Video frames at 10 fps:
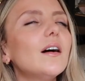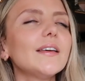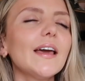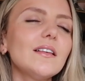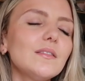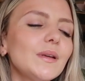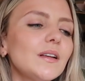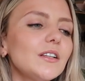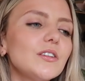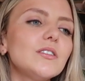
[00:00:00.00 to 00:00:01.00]

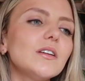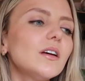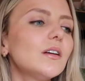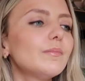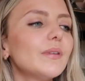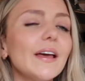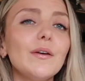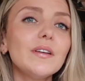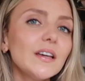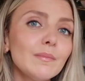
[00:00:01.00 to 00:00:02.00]
Yasmine, how
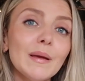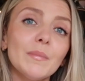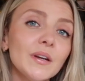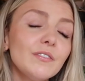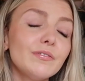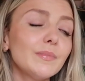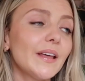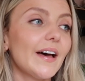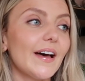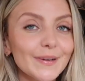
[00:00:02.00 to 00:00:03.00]
are you going to make money from
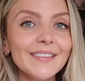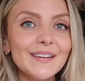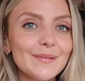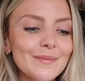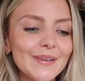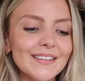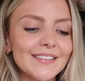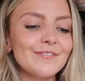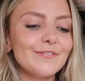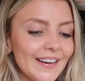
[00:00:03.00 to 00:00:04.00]
that? One thing about me is
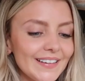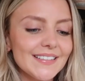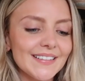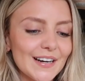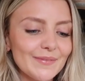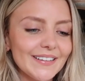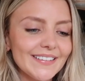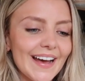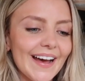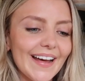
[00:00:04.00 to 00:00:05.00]
I'm very
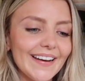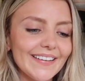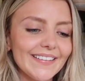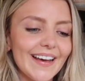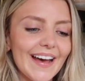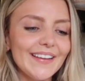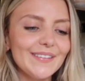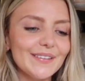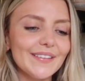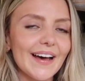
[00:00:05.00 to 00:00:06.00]
determined, and I
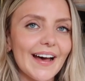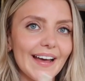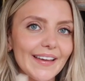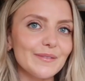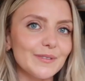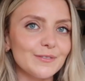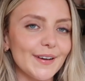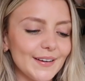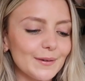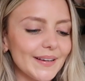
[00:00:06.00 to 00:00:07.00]
knew that I would
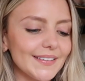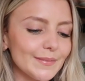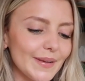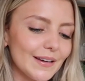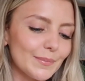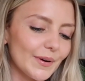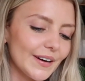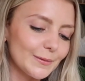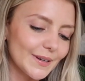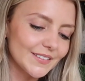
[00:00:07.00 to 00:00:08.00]
find a way to make
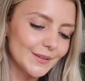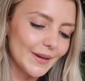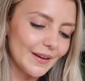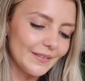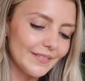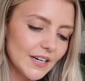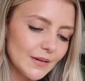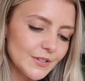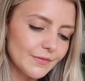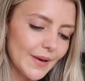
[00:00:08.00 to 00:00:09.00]
pottery work somehow. In
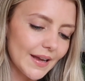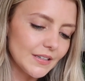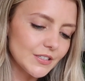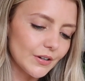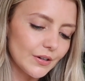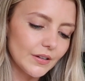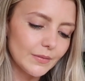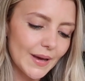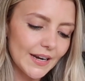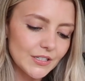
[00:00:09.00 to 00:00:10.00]
terms of
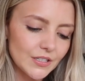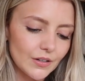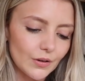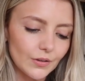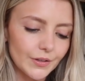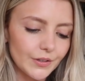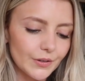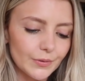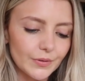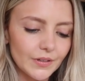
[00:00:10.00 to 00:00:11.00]
managing it all on
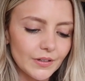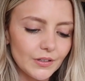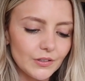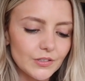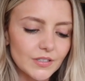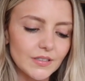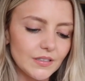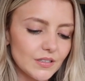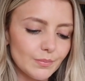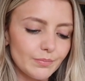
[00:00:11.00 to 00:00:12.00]
your own, you just
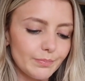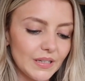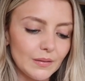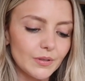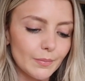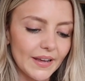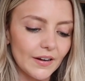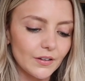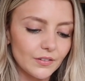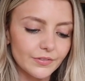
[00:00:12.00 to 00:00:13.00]
need to be
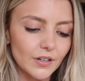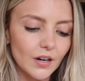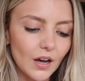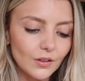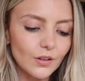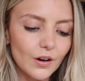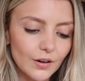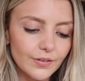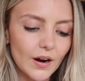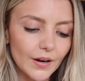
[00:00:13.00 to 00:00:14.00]
prepared for a lot
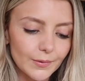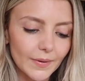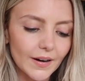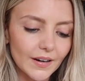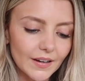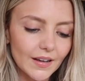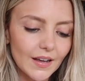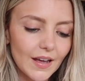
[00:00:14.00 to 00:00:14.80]
of hard work,